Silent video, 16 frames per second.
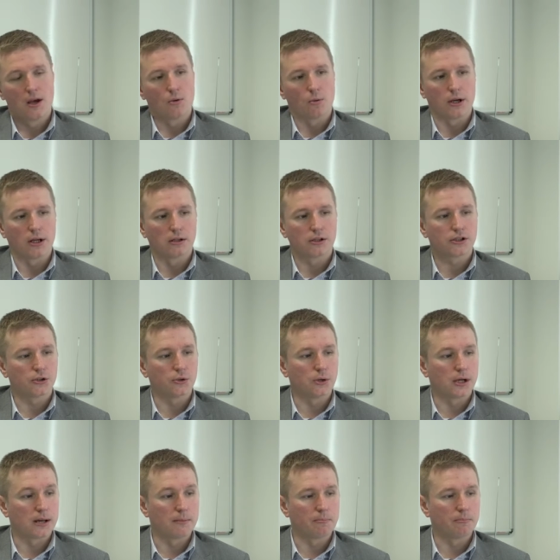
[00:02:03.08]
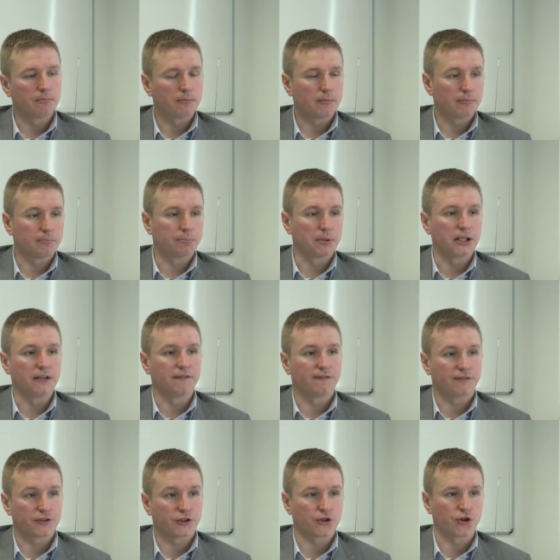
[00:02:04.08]
We also believe
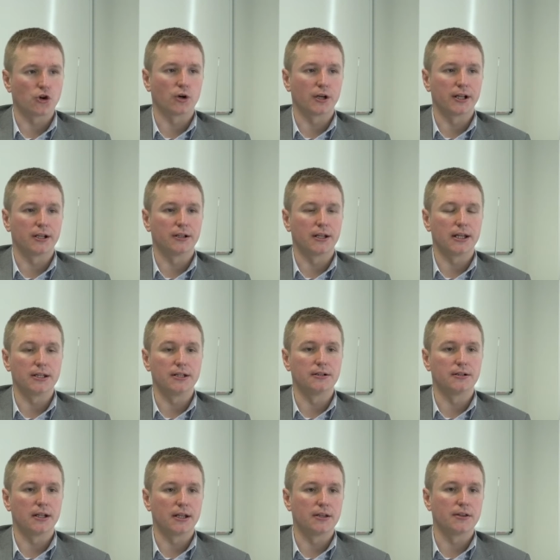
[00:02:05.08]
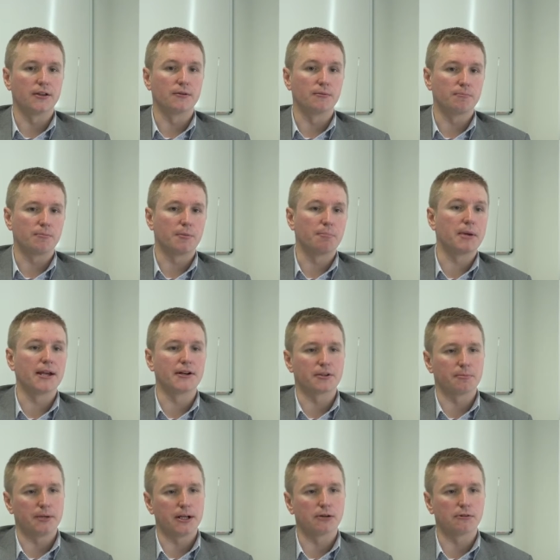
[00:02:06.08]
strongly in the
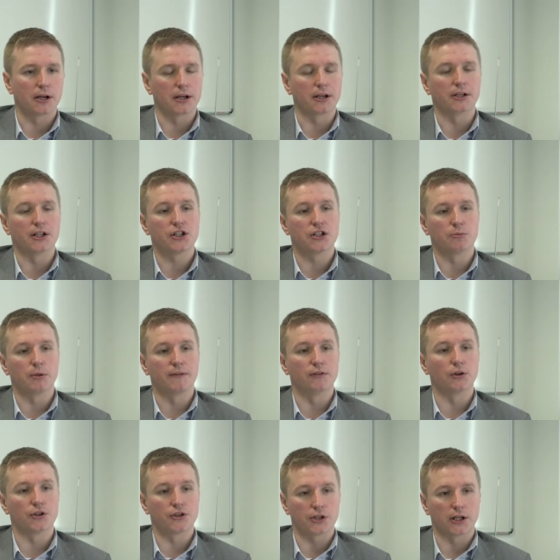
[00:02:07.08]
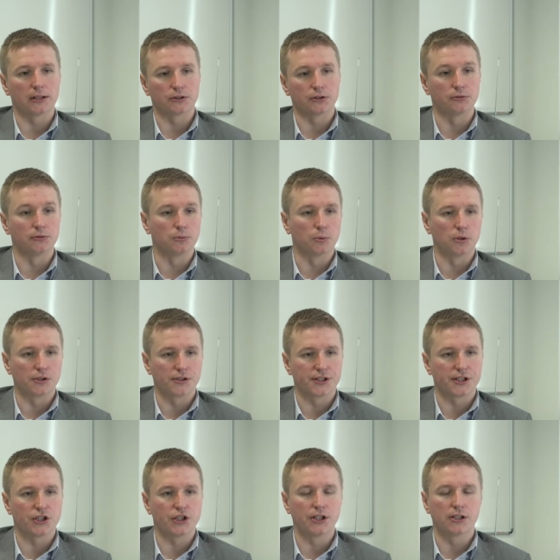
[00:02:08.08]
peer-to-peer recognition. We've launched ALTOUR Rewards
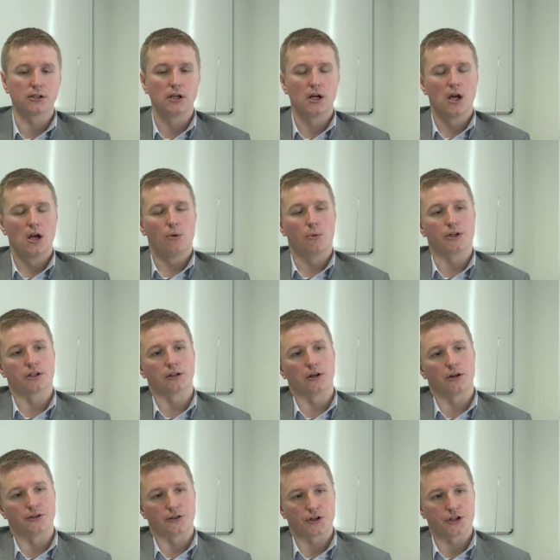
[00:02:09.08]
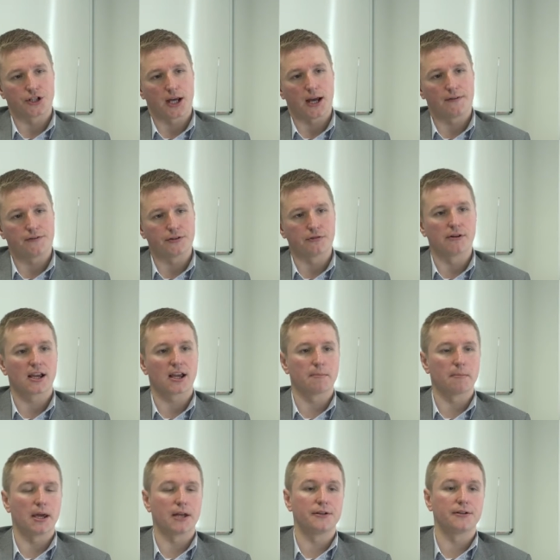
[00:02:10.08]
this year, which allows our staff to
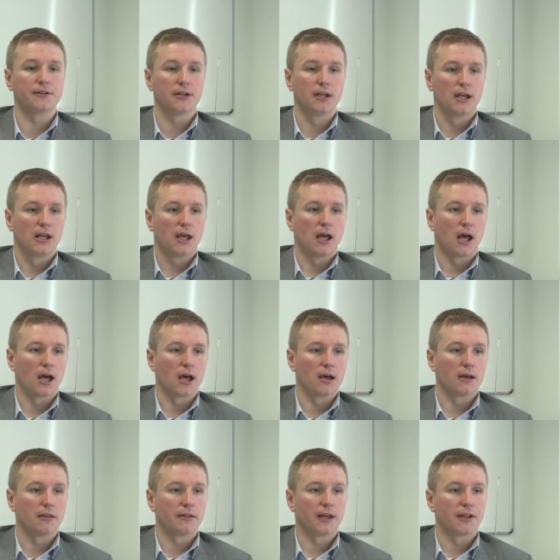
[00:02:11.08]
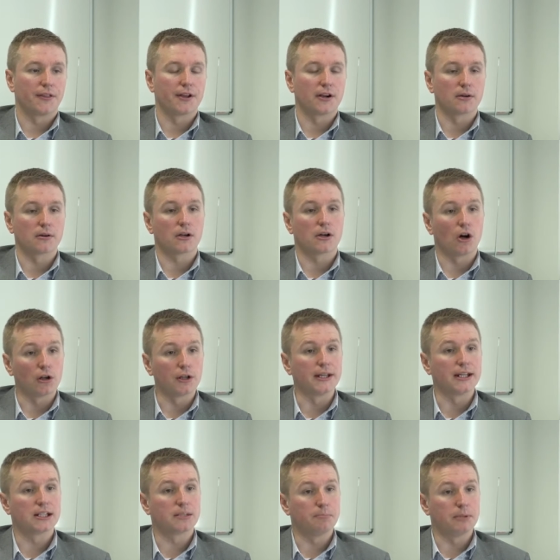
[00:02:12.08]
recommend that their
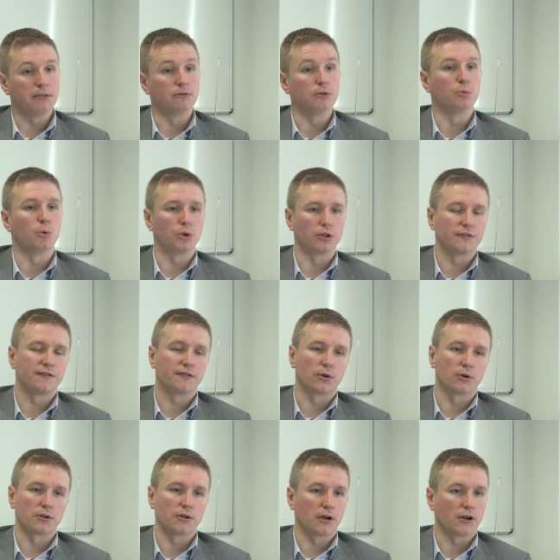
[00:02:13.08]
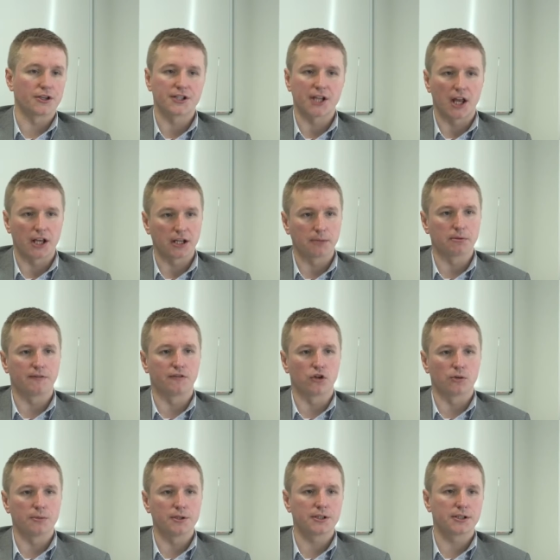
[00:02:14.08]
colleagues be rewarded for outstanding
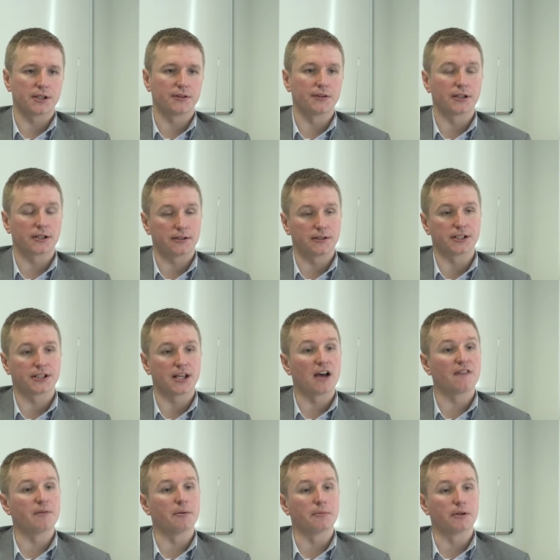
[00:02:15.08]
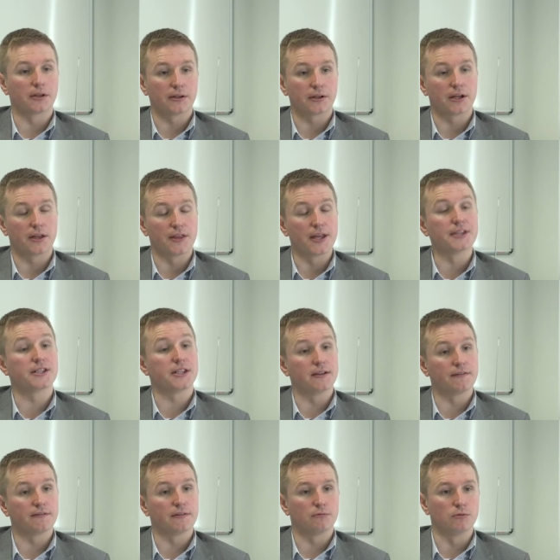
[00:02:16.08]
performance, and the staff member can then
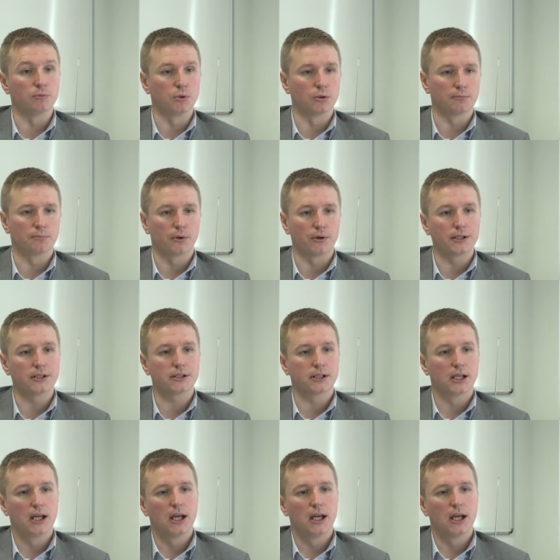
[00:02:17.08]
save reward points